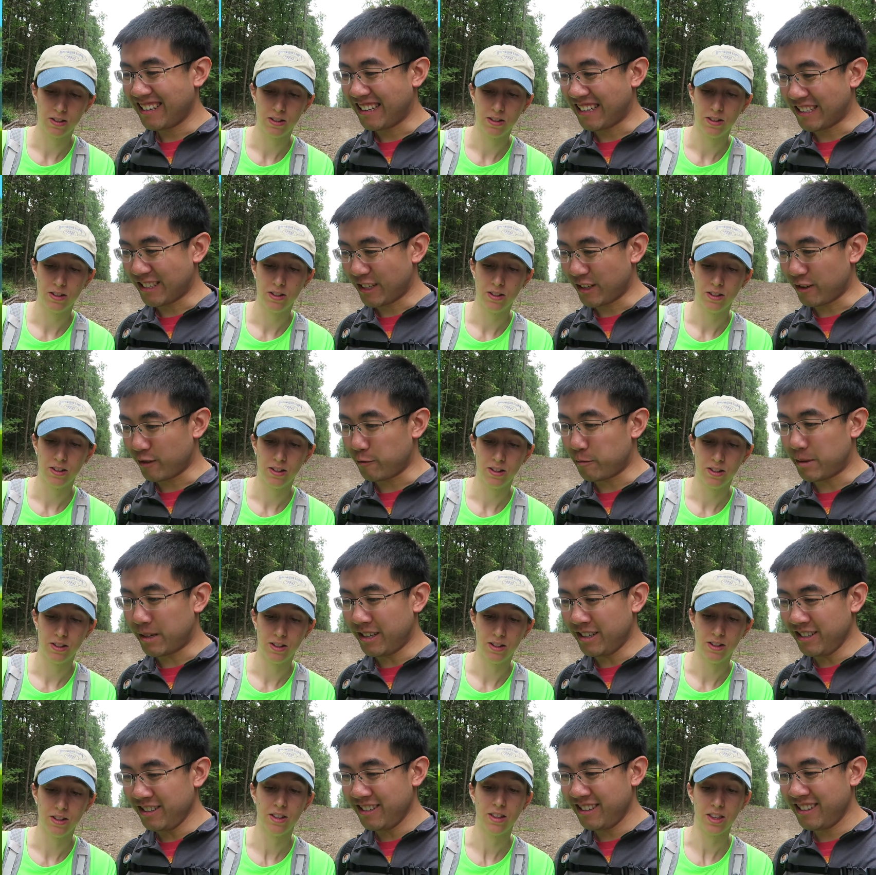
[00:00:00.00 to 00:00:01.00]
Speaker 1: Nice
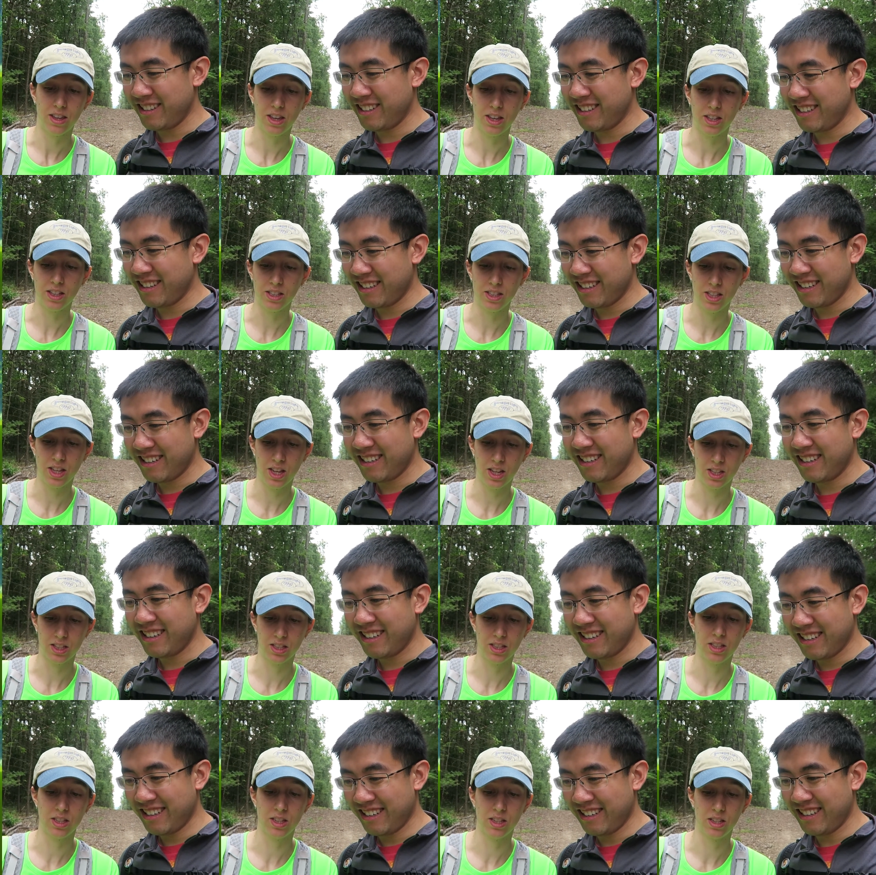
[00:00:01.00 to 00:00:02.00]
curveball.
Speaker 2: Thanks, thanks.
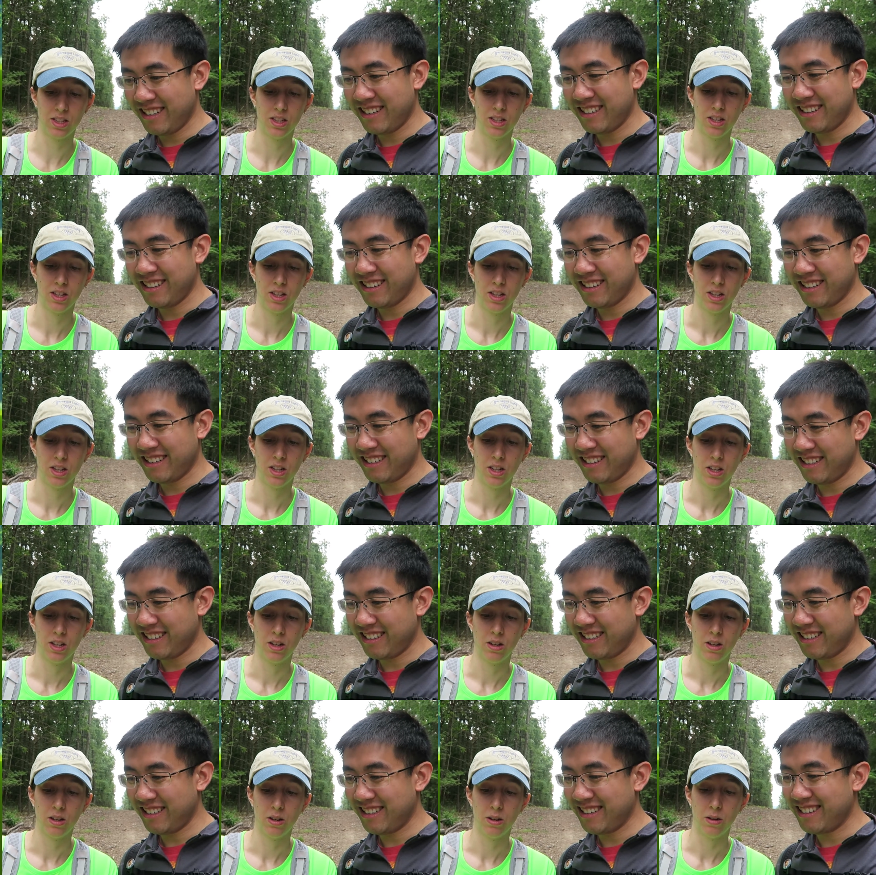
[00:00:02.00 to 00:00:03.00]

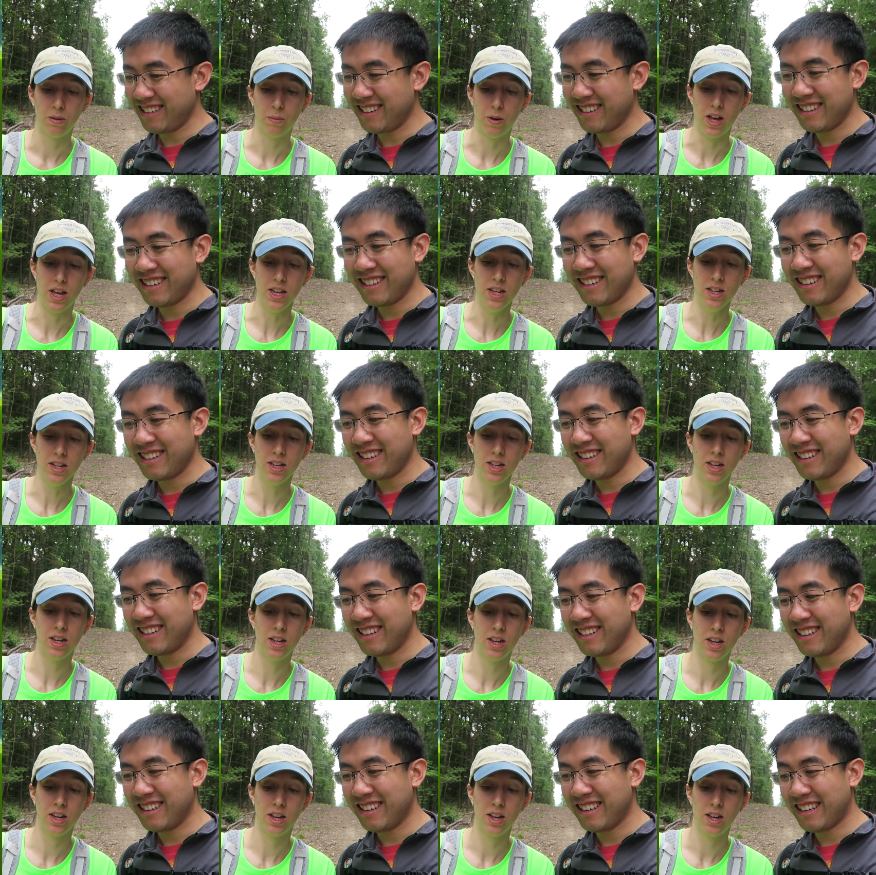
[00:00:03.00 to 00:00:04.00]
One,
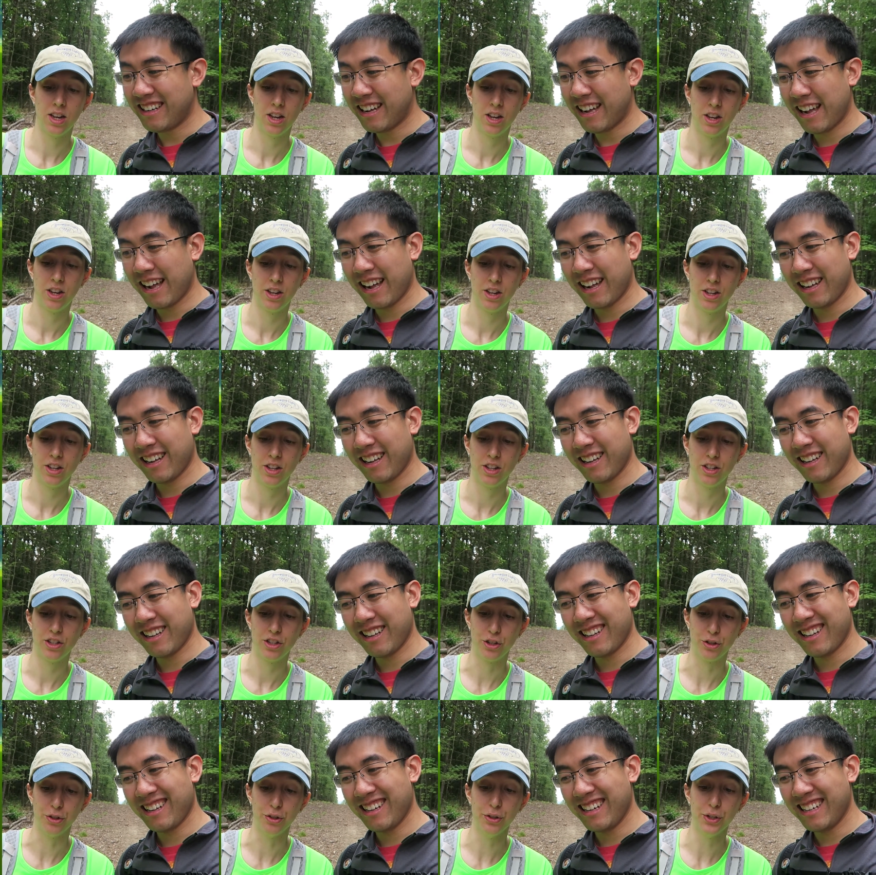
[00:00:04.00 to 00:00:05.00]

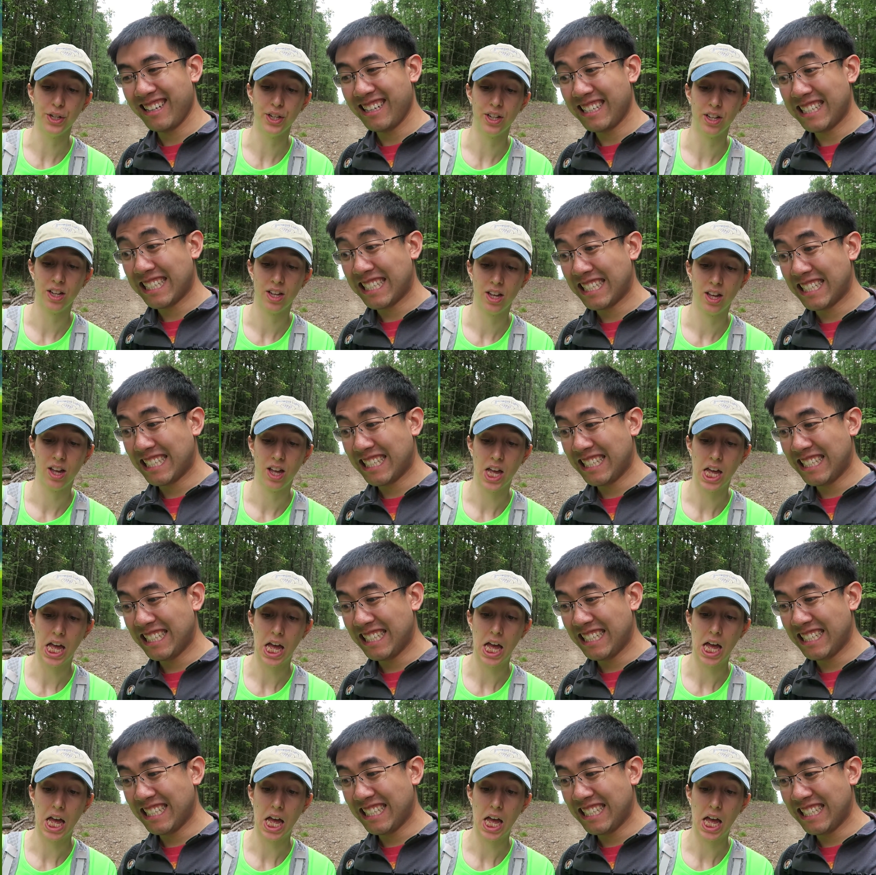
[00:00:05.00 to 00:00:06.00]
two.
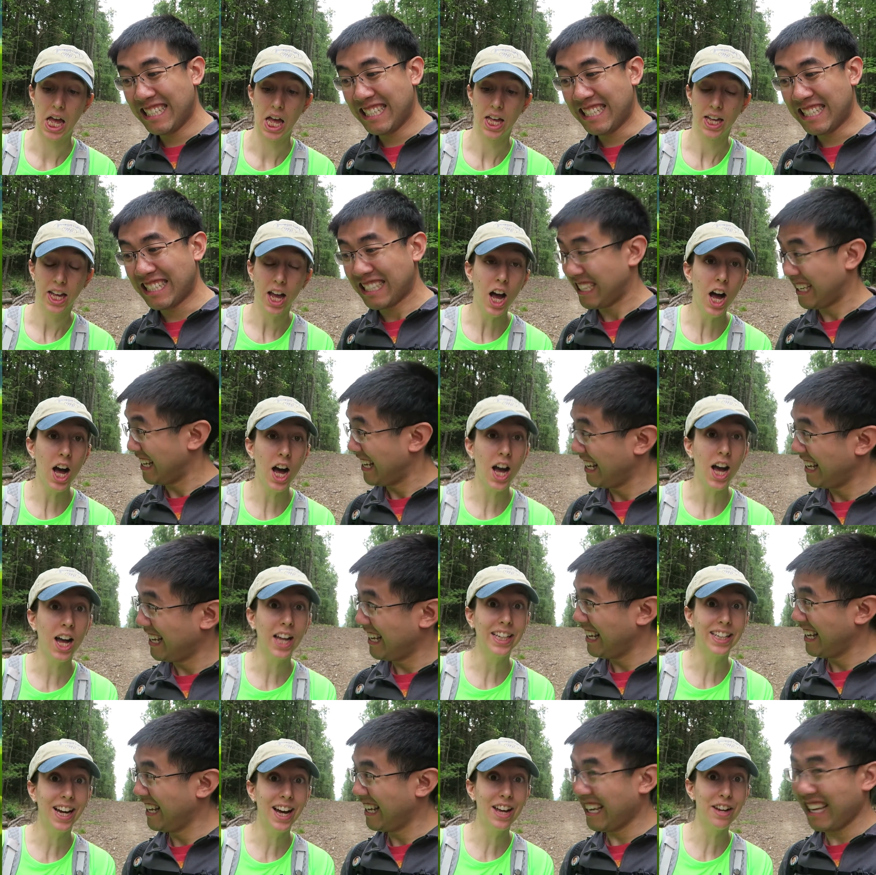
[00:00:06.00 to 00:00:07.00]
Oh,
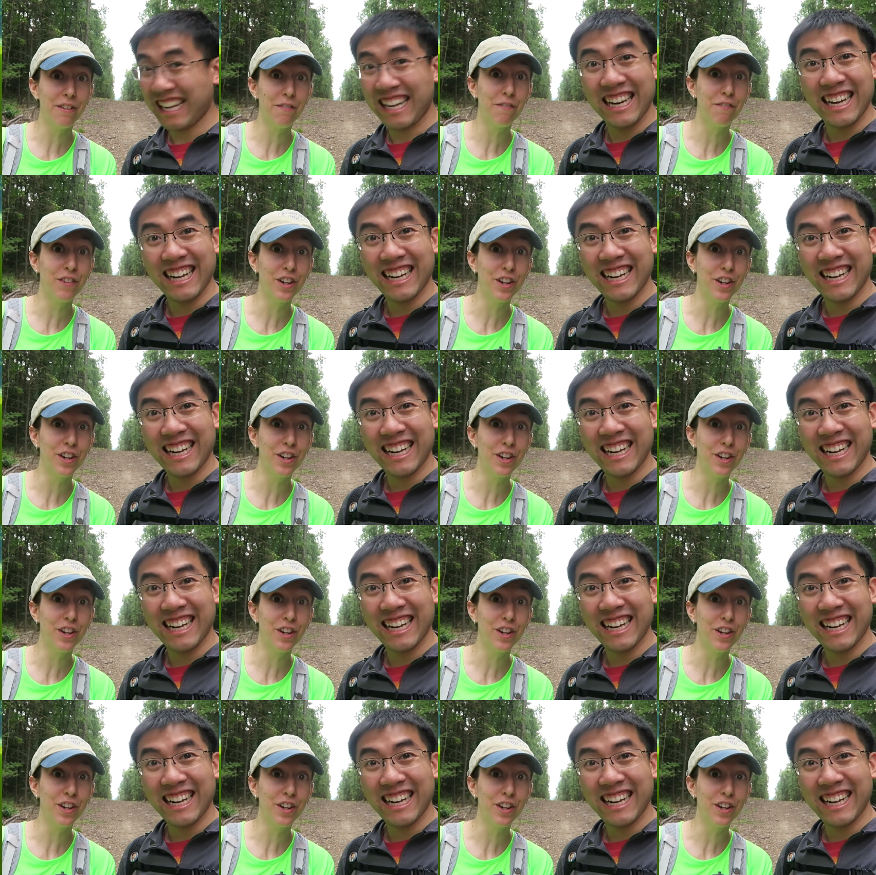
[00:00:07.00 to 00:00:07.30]
I got him